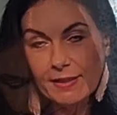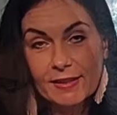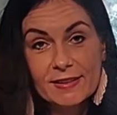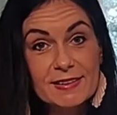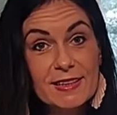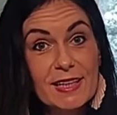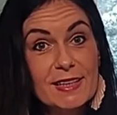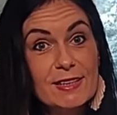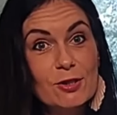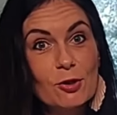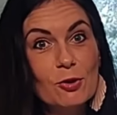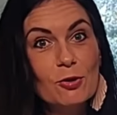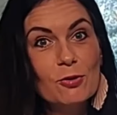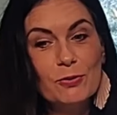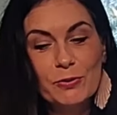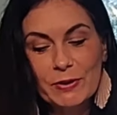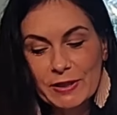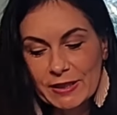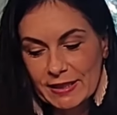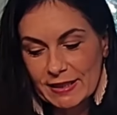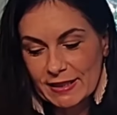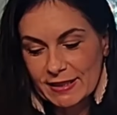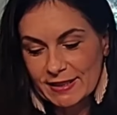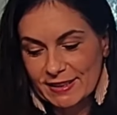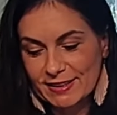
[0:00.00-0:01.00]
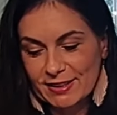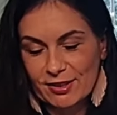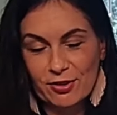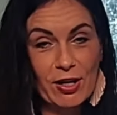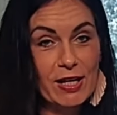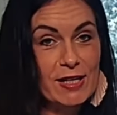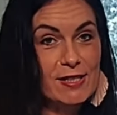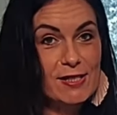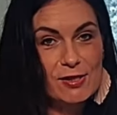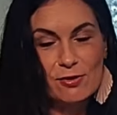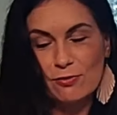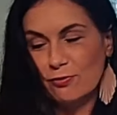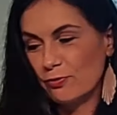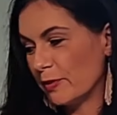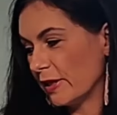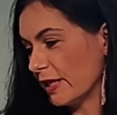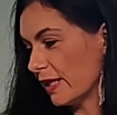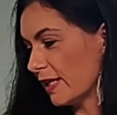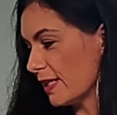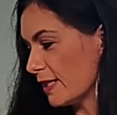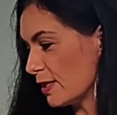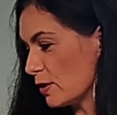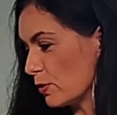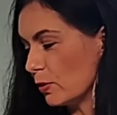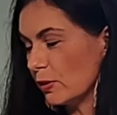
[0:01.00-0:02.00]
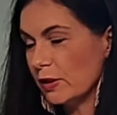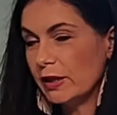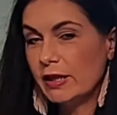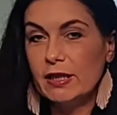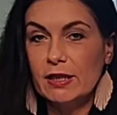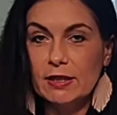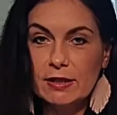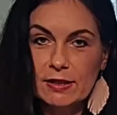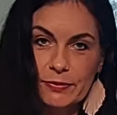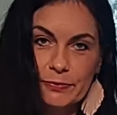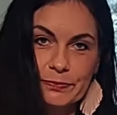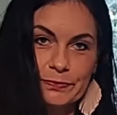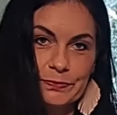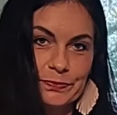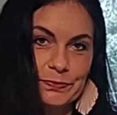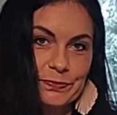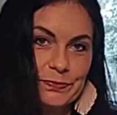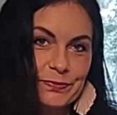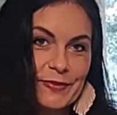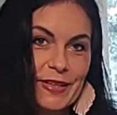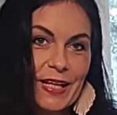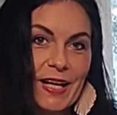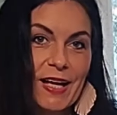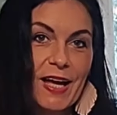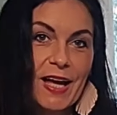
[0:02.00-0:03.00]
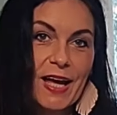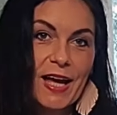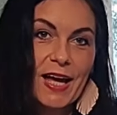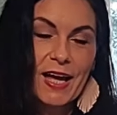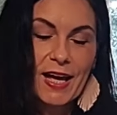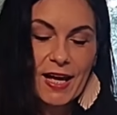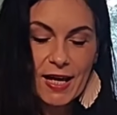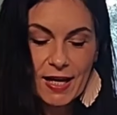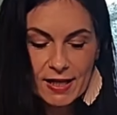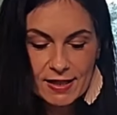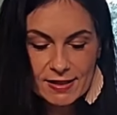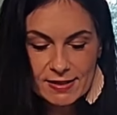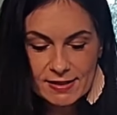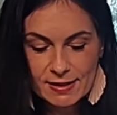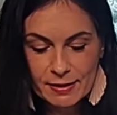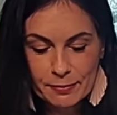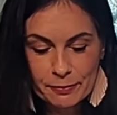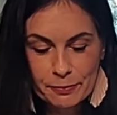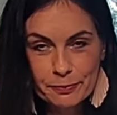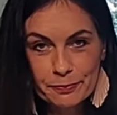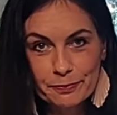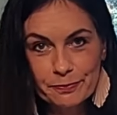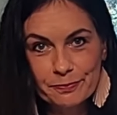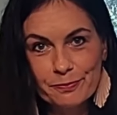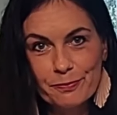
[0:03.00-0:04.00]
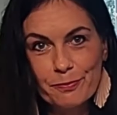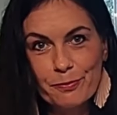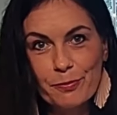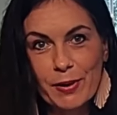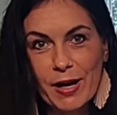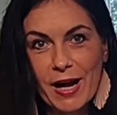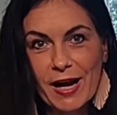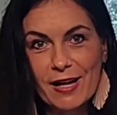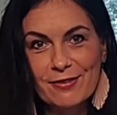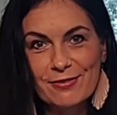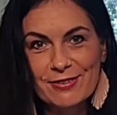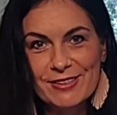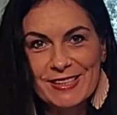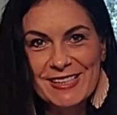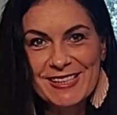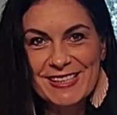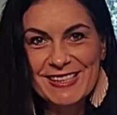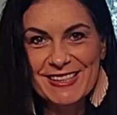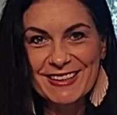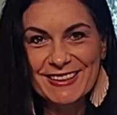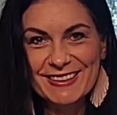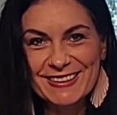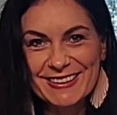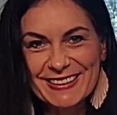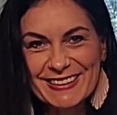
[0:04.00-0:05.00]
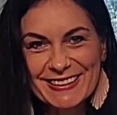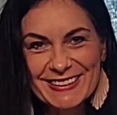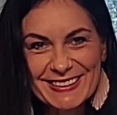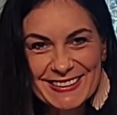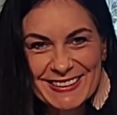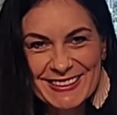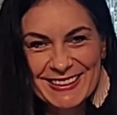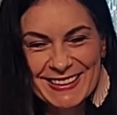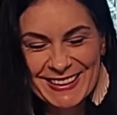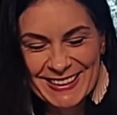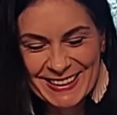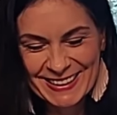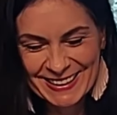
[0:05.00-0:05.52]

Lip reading: That's all we need. The rest of my kids will eat as a breakfast cereal.